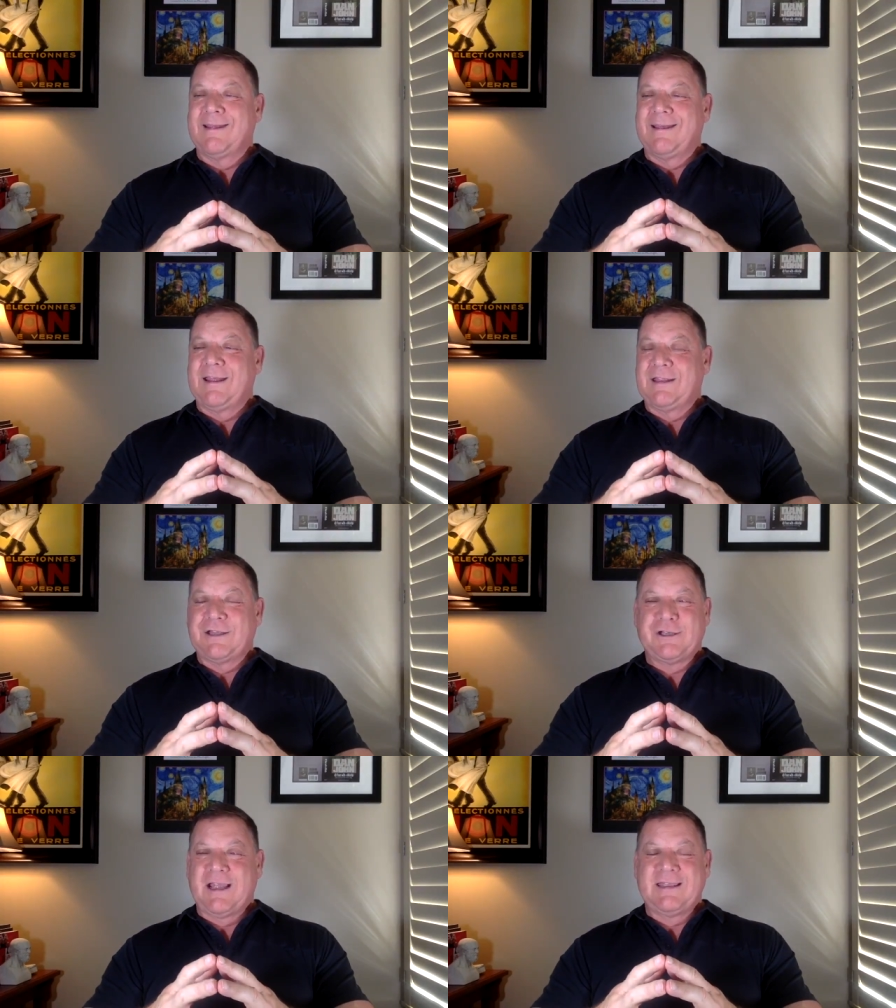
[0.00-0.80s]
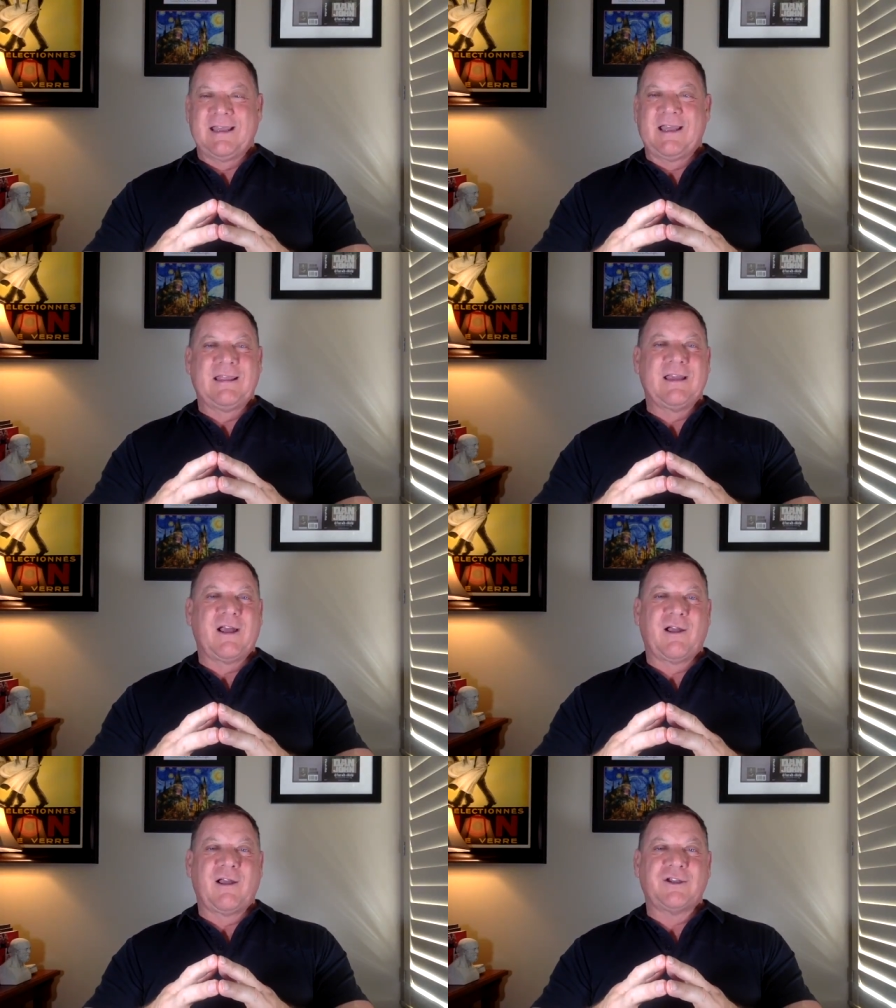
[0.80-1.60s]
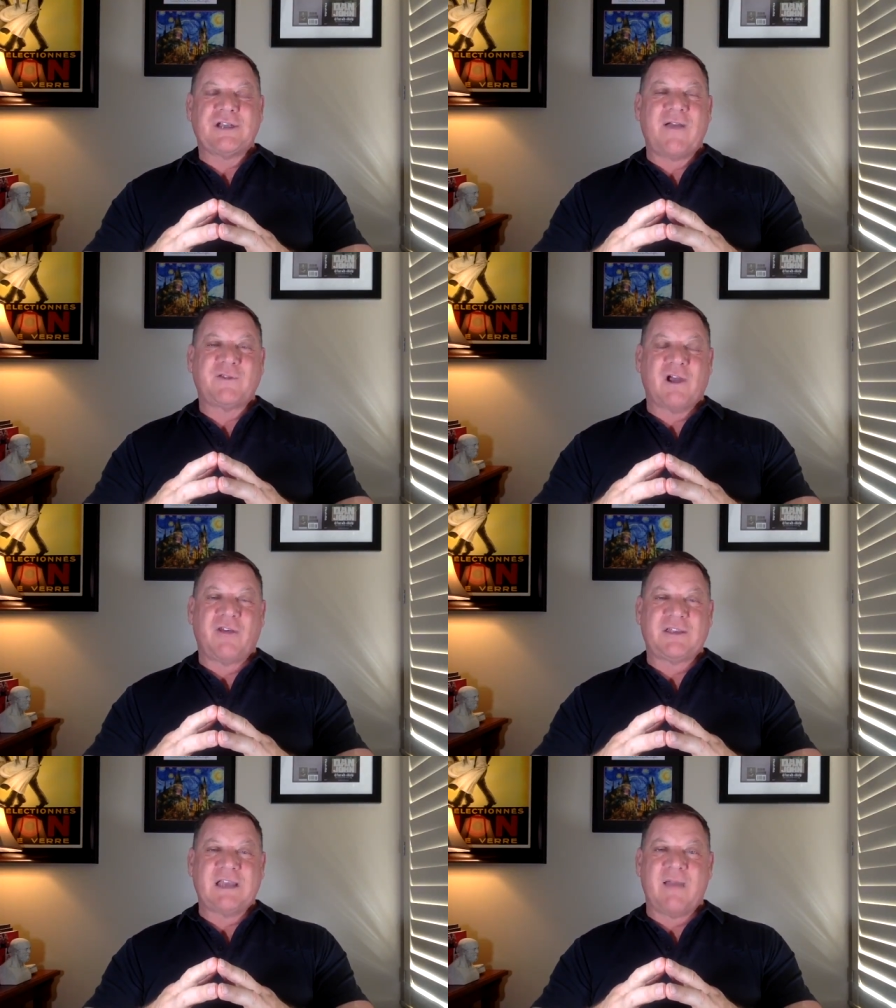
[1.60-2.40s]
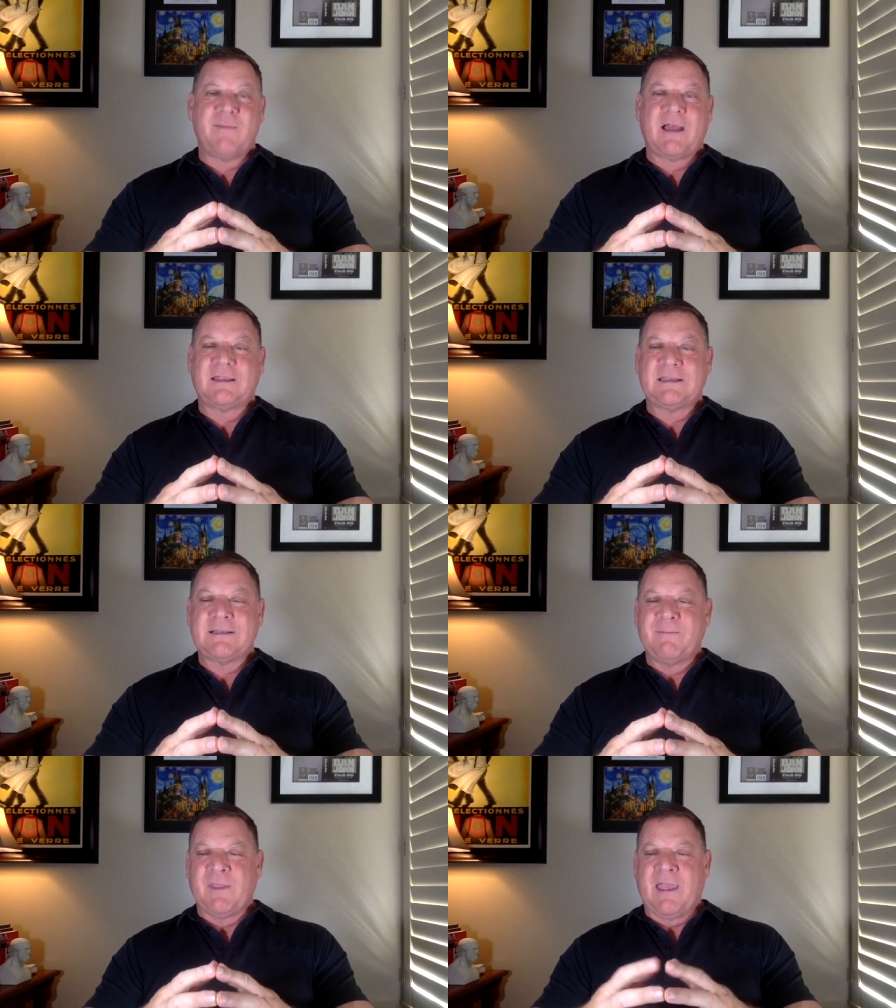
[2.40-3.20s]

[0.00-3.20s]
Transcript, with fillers: and the and the, and the chefs all the time about this.